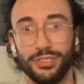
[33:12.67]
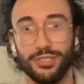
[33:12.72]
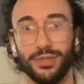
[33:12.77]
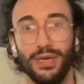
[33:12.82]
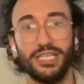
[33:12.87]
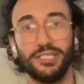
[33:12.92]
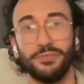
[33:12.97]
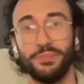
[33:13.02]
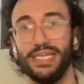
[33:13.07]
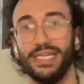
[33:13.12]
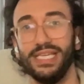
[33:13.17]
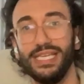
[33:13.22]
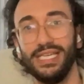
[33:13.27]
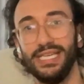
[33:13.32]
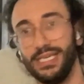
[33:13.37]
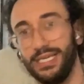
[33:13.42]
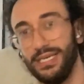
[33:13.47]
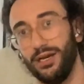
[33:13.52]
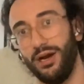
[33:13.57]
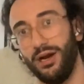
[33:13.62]
so
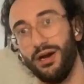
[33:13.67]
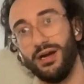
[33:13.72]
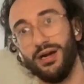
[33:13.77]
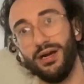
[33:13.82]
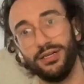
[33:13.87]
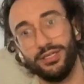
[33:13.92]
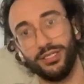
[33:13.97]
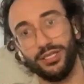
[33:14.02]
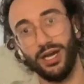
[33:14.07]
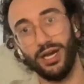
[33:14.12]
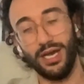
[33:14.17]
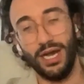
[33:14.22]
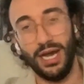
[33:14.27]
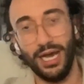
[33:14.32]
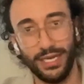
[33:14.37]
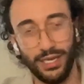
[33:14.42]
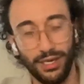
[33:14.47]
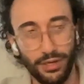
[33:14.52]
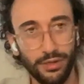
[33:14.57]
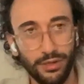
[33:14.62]

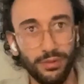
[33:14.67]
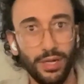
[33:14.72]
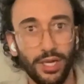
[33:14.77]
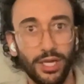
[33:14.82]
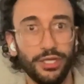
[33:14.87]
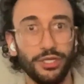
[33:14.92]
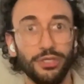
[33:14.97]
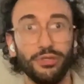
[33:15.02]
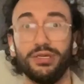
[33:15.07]
speer.io.